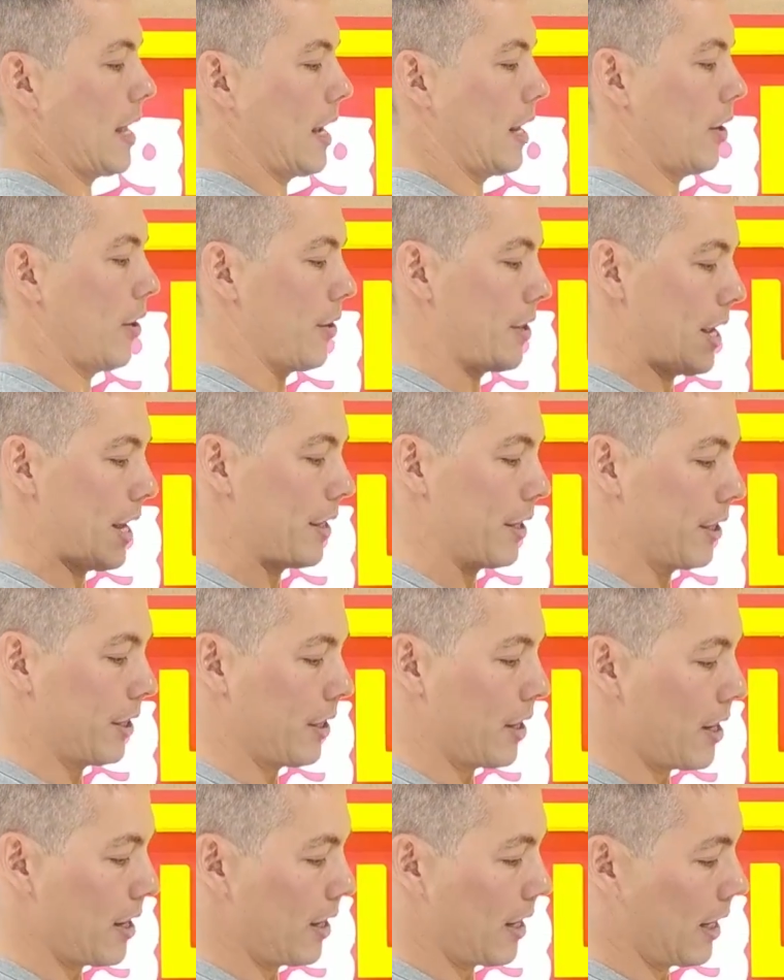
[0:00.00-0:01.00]
Then on the other
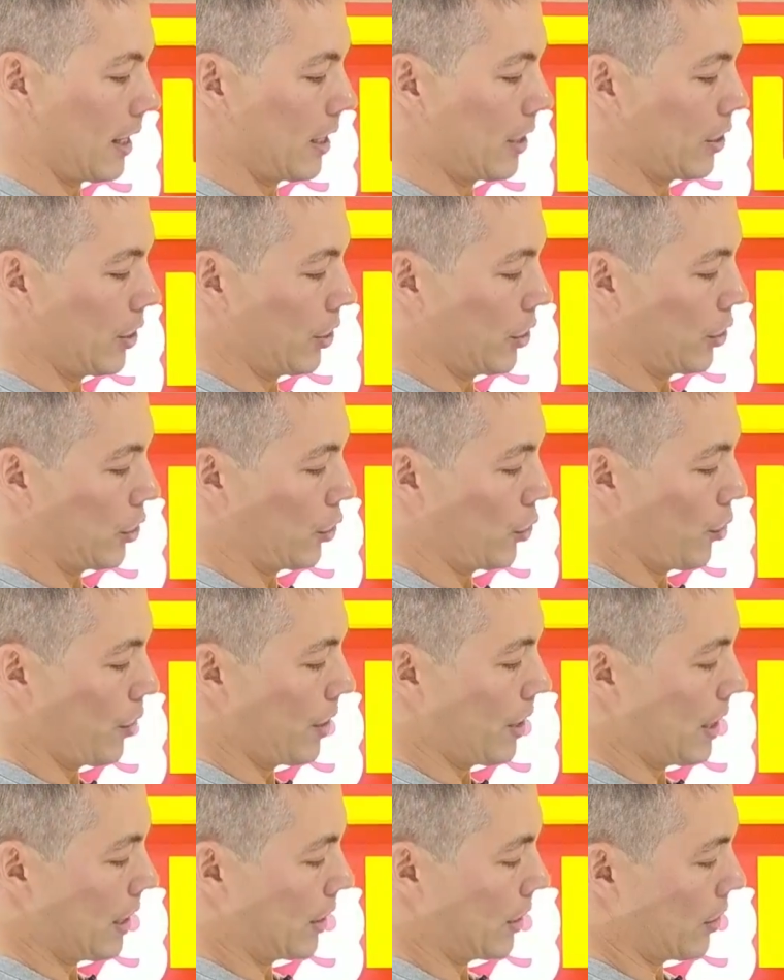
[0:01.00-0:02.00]
side, I can just
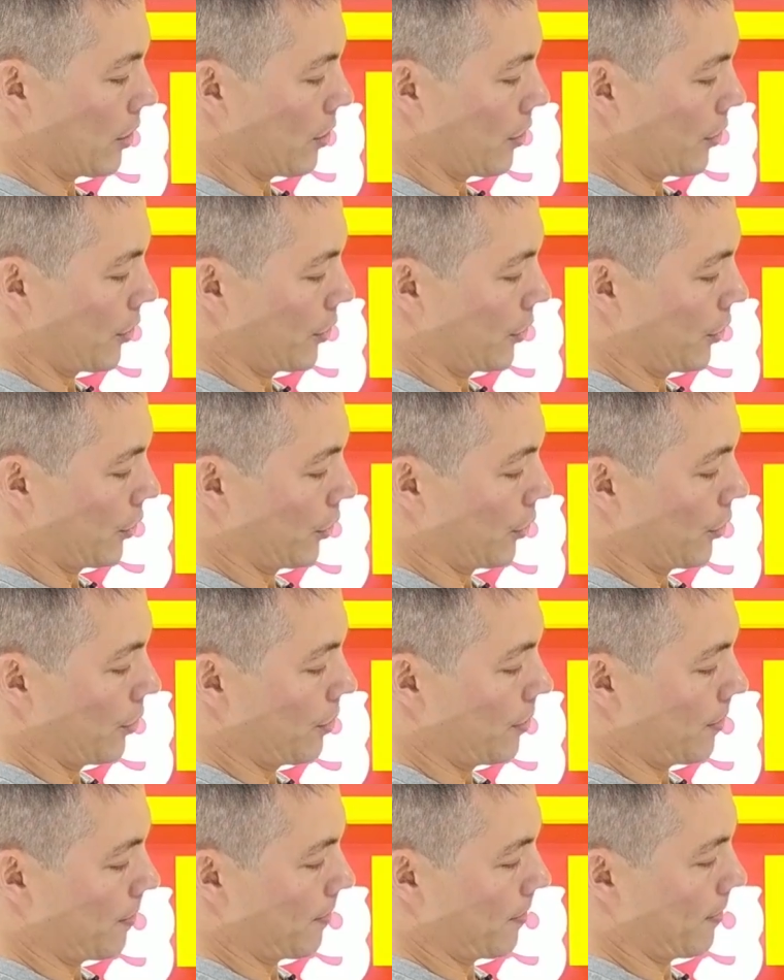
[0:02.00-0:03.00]
join this
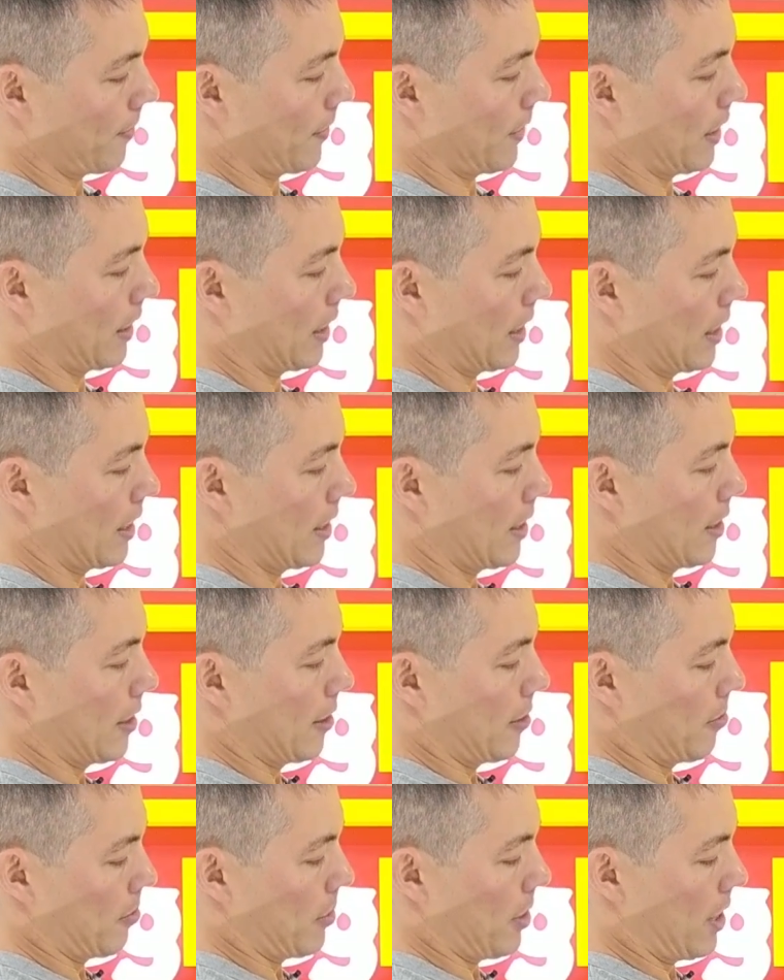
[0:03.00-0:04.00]
onto
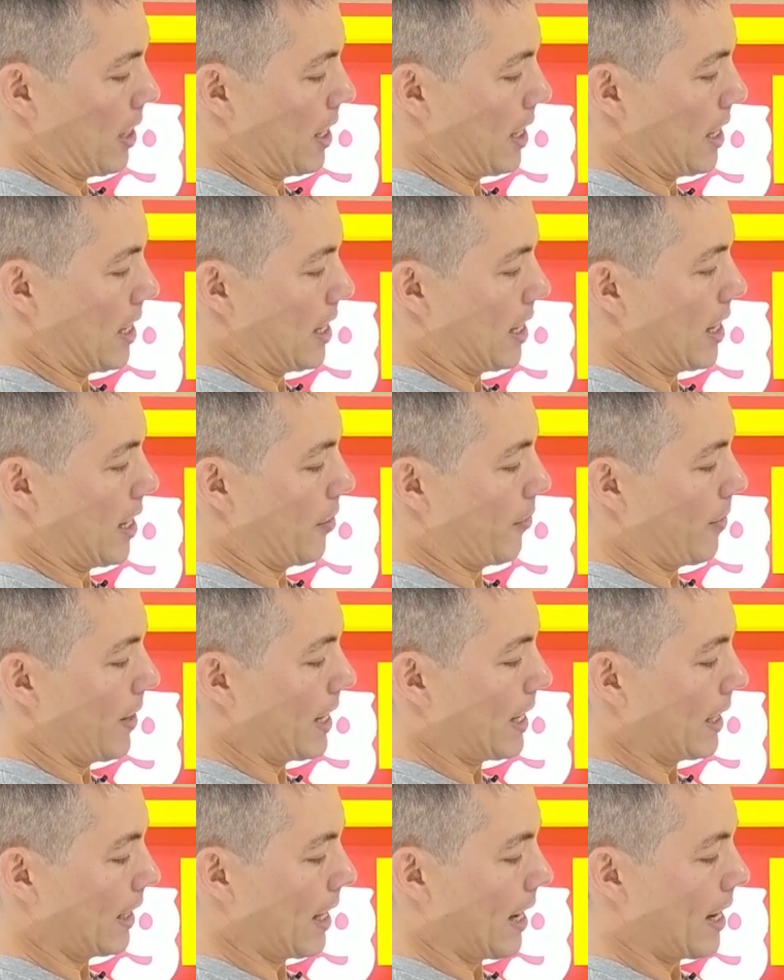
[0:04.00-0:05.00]
my
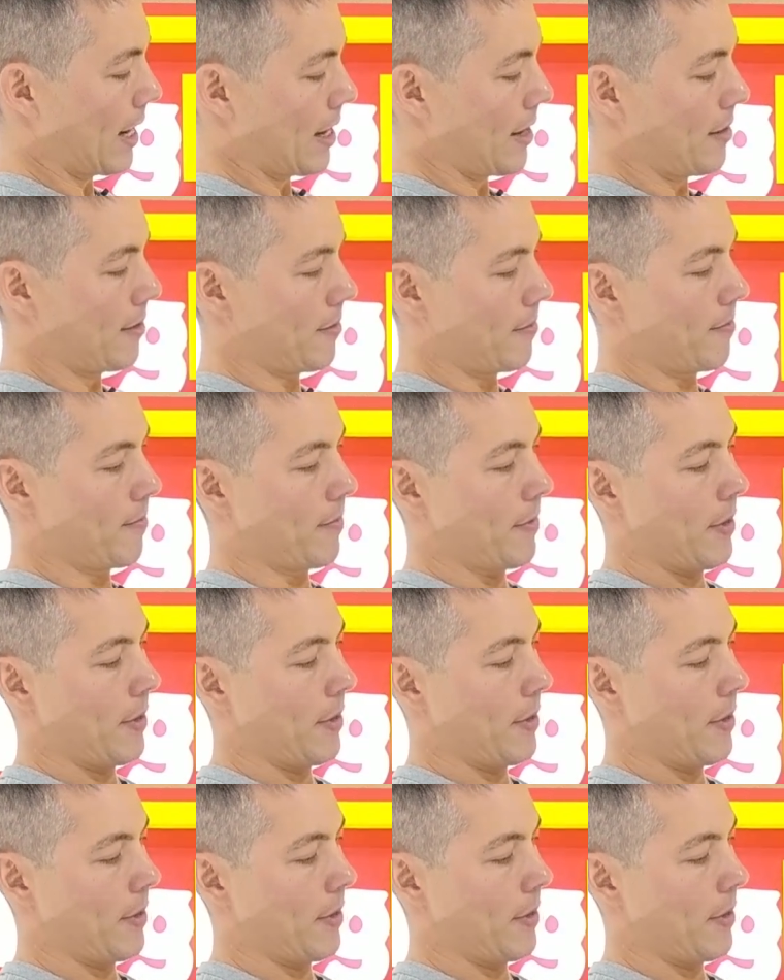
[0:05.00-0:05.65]
regulator,